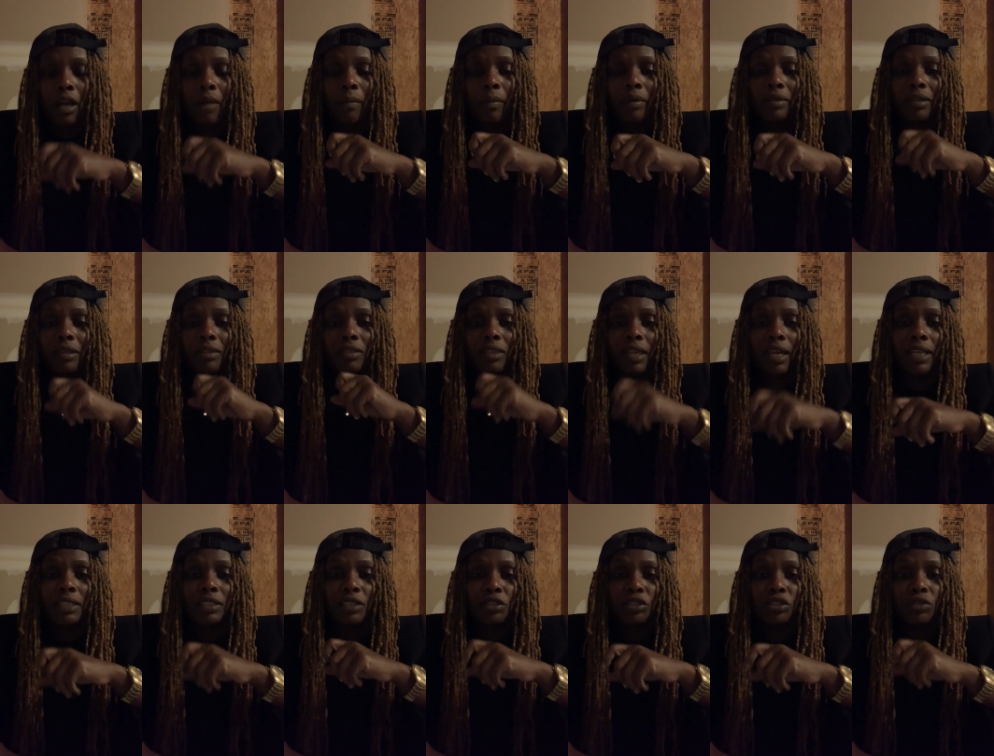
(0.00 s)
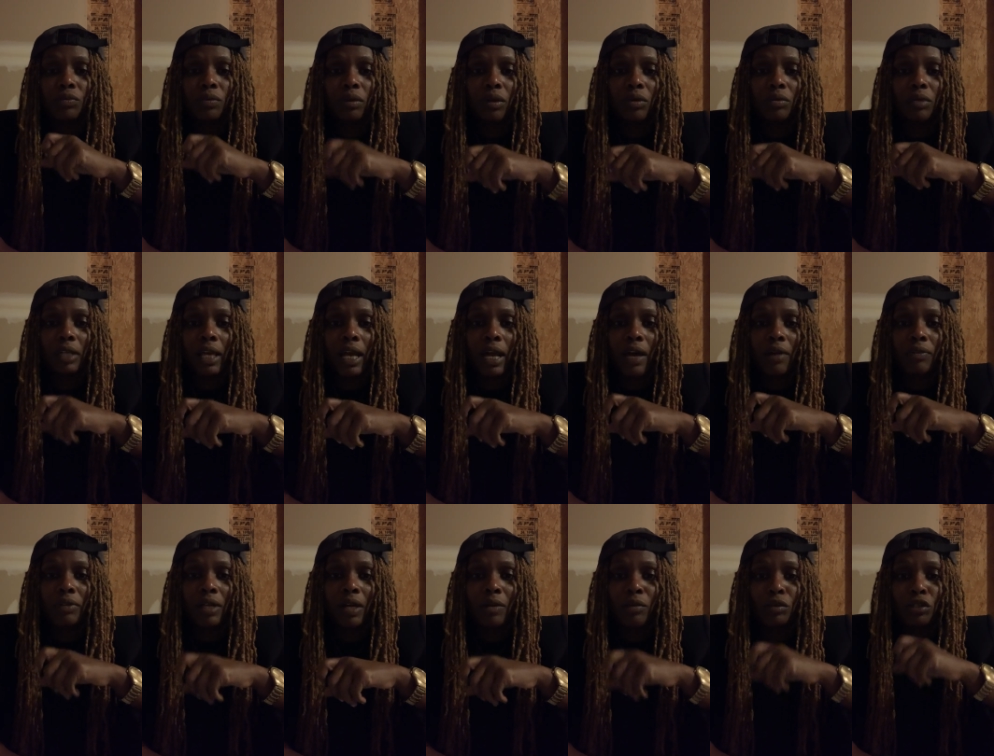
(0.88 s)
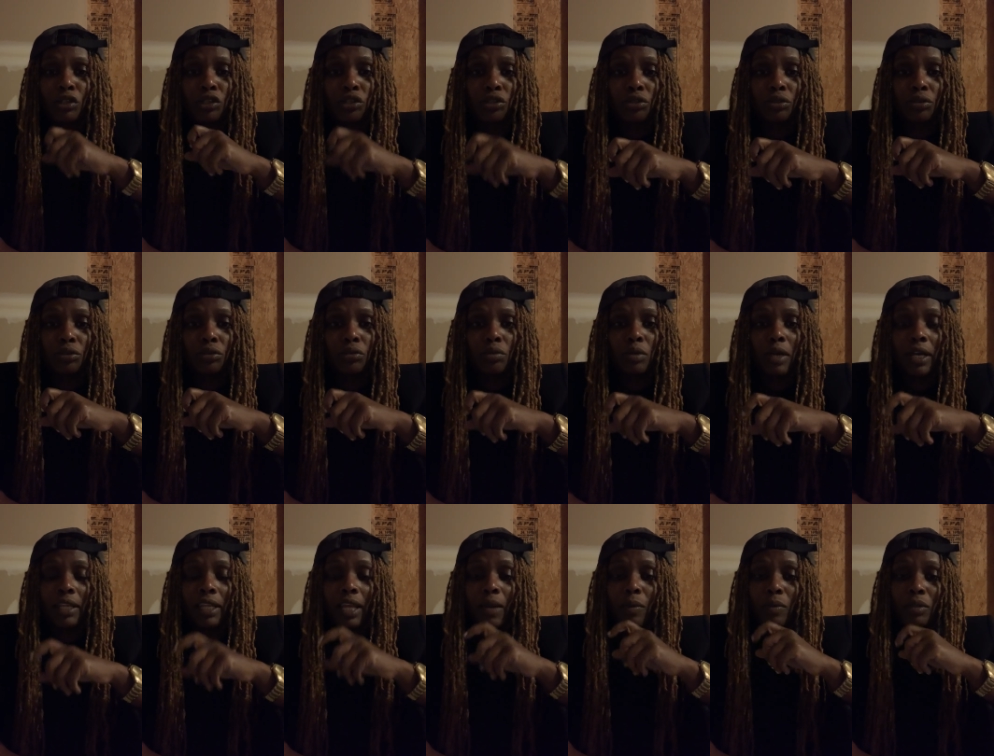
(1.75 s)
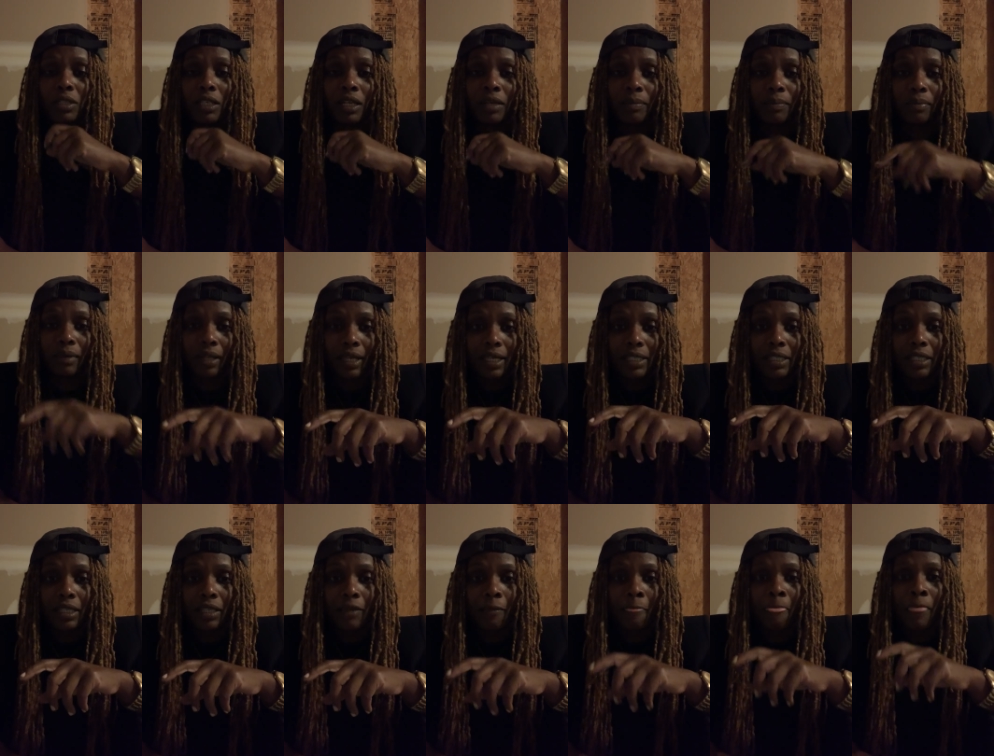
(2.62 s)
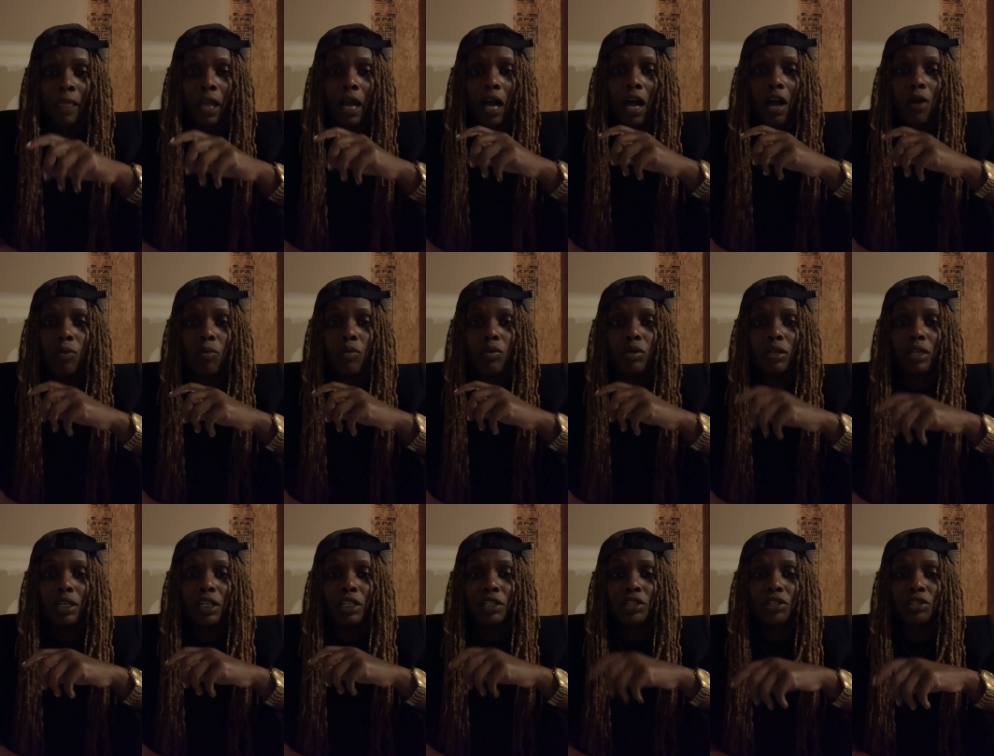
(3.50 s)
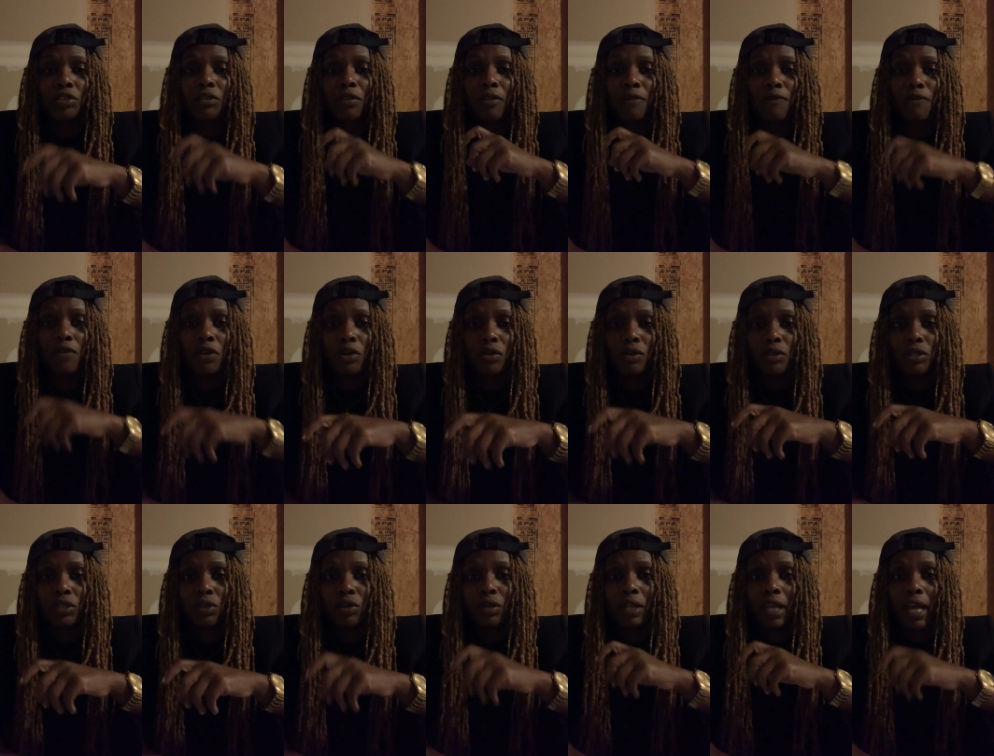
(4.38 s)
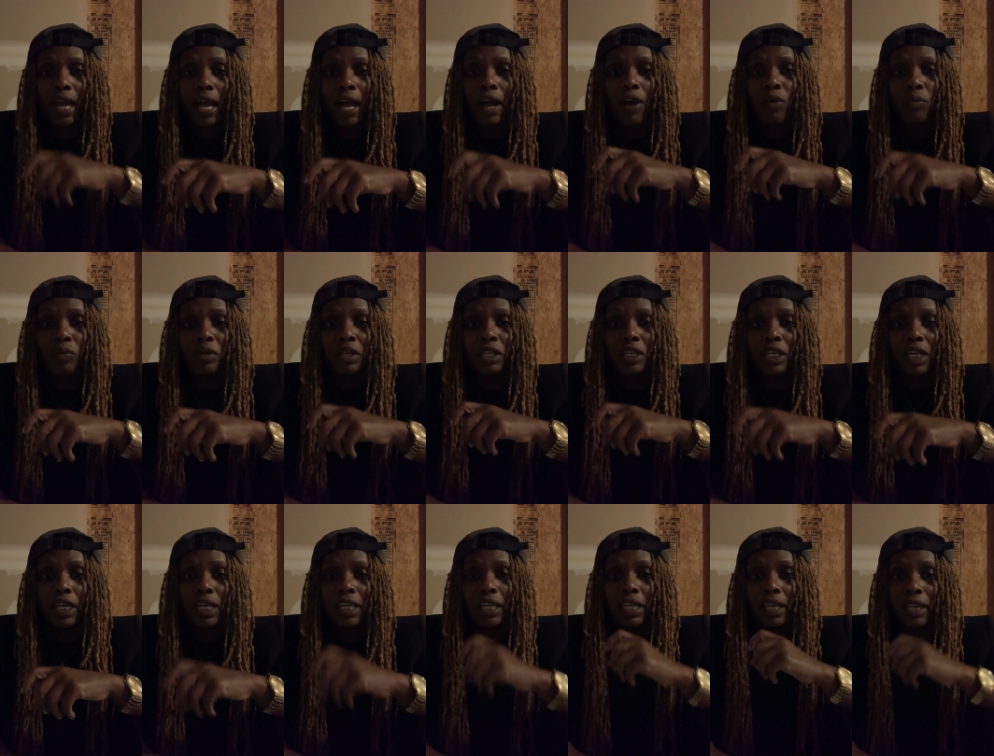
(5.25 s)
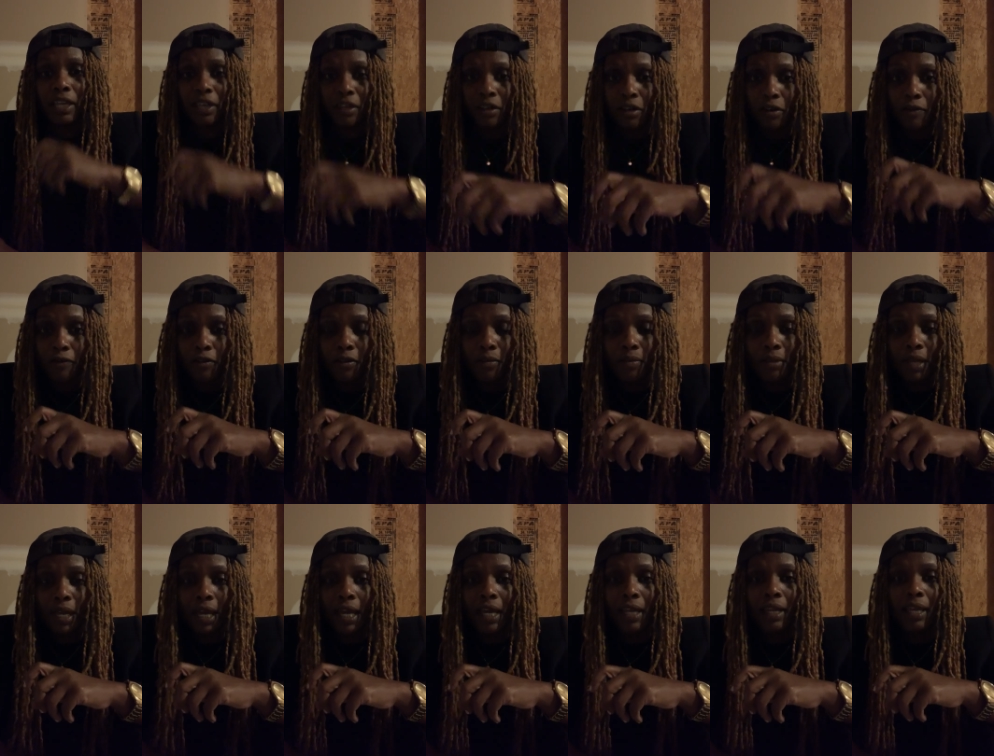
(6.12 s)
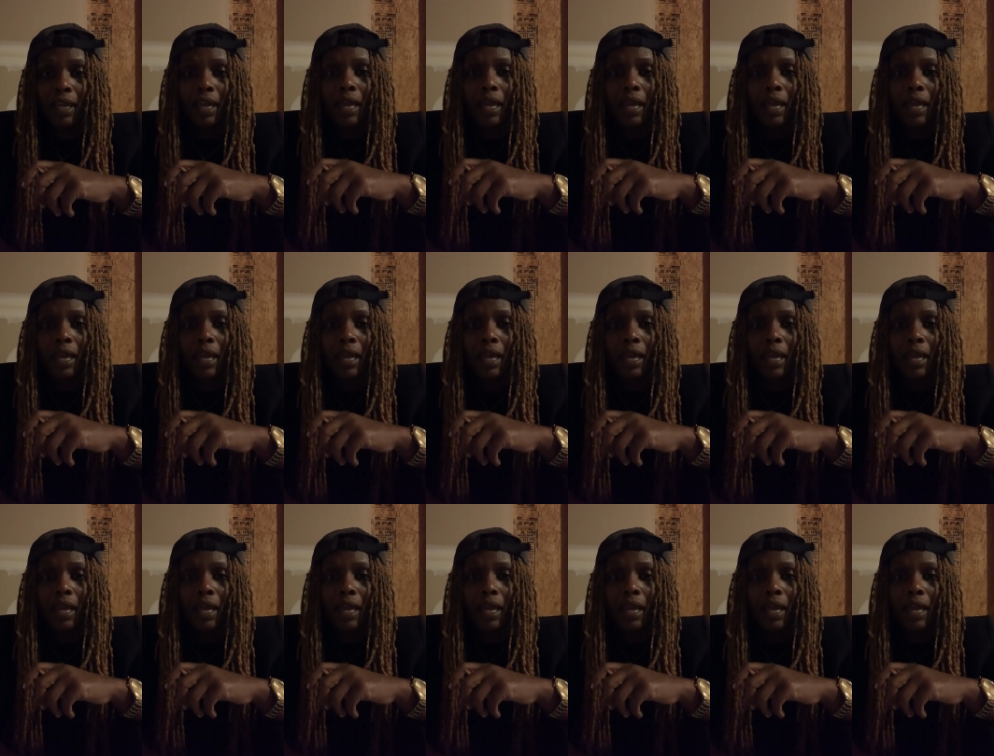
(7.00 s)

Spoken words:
But the things that you wrote down that was true and it was unpleasant, I want us to focus on how we can heal from that,